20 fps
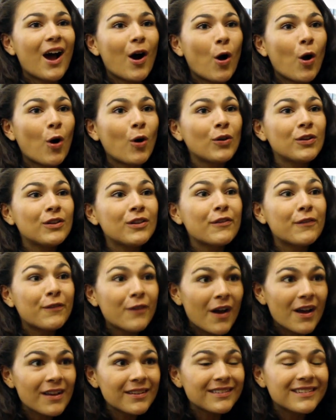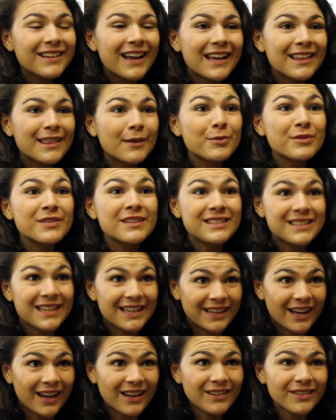On the first day, there was a
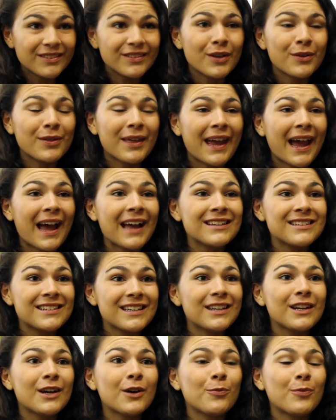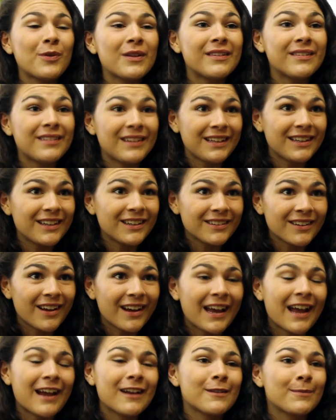dinner. So they had dinner with senior
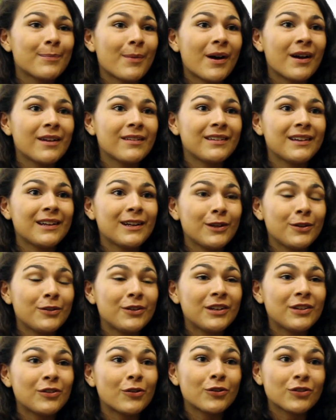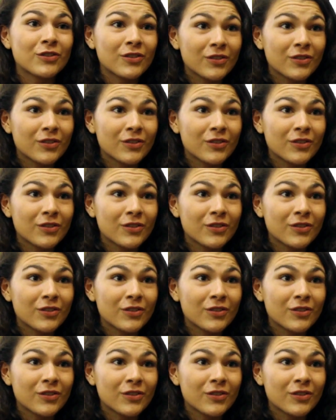Thai experts, including Dr.